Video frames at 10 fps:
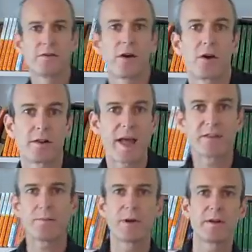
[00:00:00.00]
These are
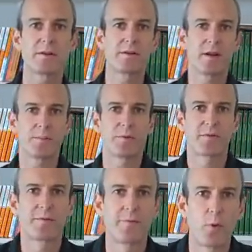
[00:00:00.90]
last-minute
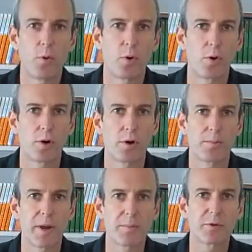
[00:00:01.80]
tips
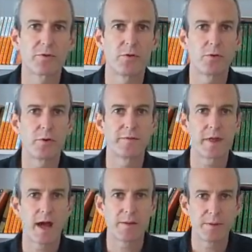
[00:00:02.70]
for paper 2
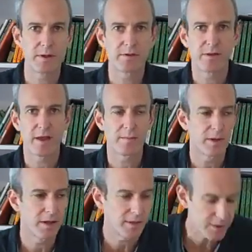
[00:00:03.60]
of the IB exam
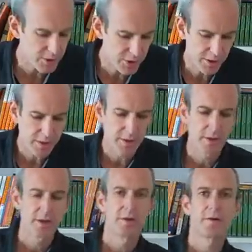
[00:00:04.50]
in English.
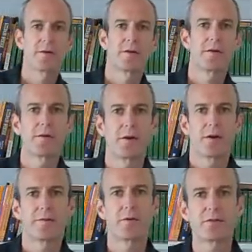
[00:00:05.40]

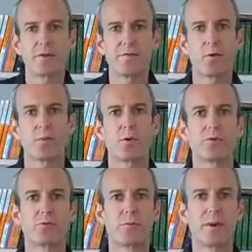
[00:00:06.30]
First and
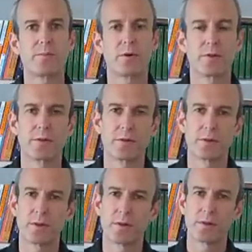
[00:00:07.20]
foremost, remember,
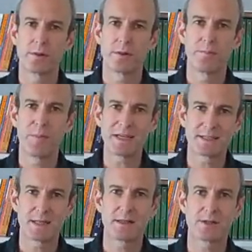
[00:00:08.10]
the
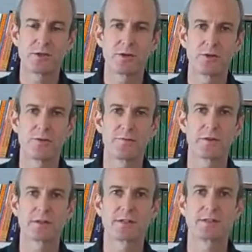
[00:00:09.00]
best thing that you can do
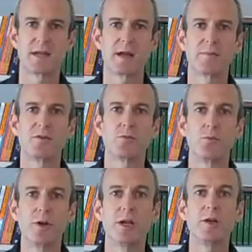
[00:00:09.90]
for this exam is
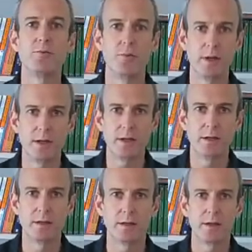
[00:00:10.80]
reread.